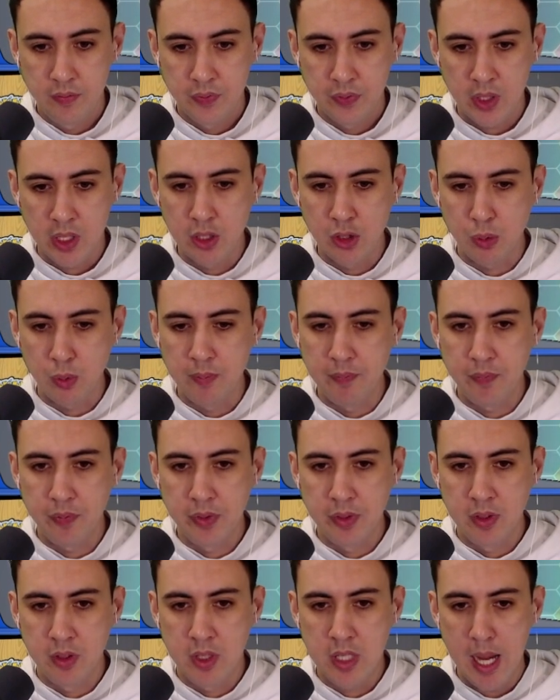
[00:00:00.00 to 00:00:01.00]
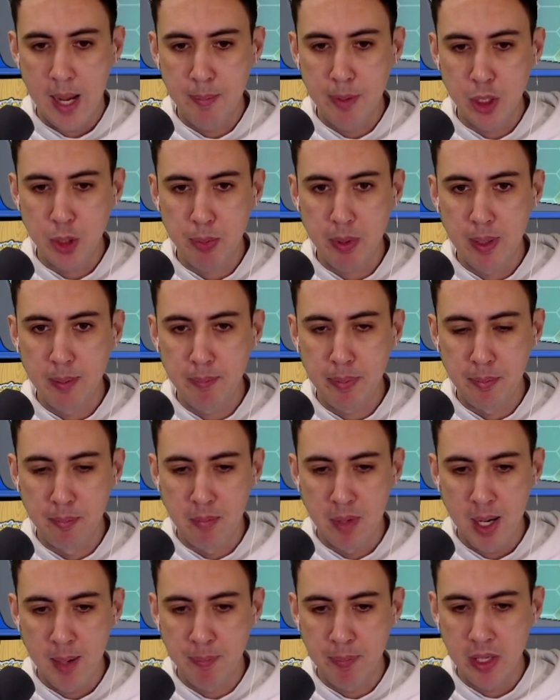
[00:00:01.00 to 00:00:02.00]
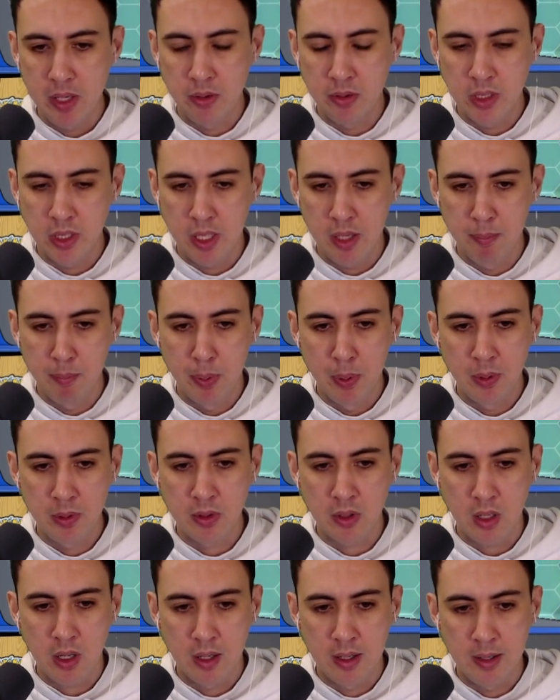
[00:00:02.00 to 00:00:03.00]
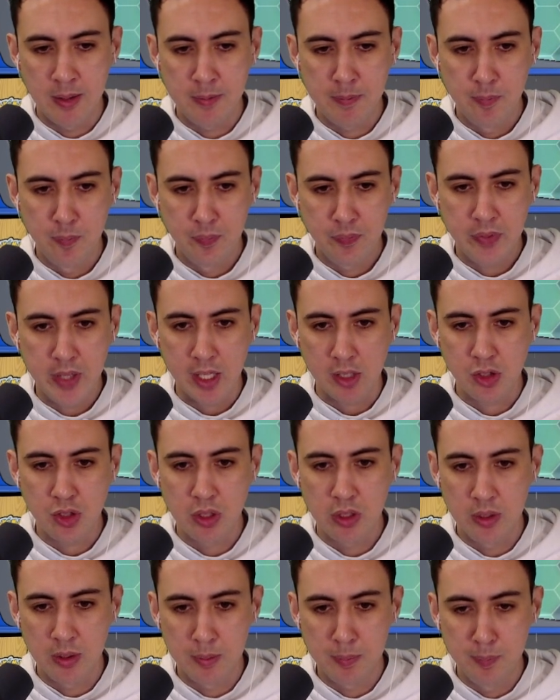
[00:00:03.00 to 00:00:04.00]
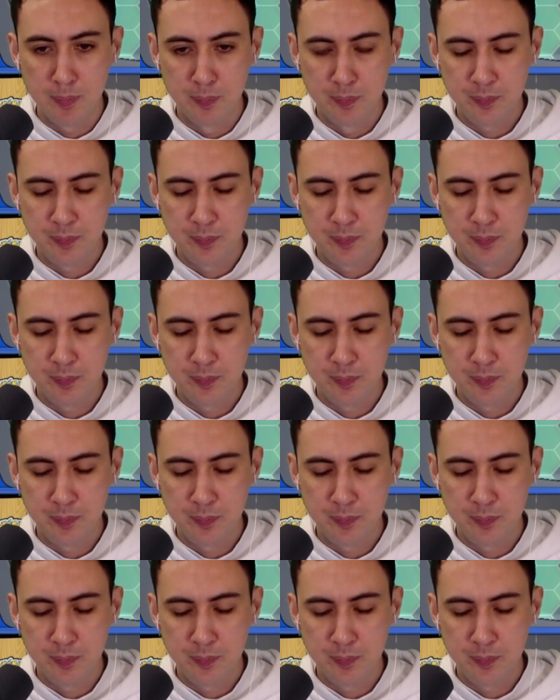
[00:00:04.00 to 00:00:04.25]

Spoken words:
Because Damage Pump might be a really important card next turn.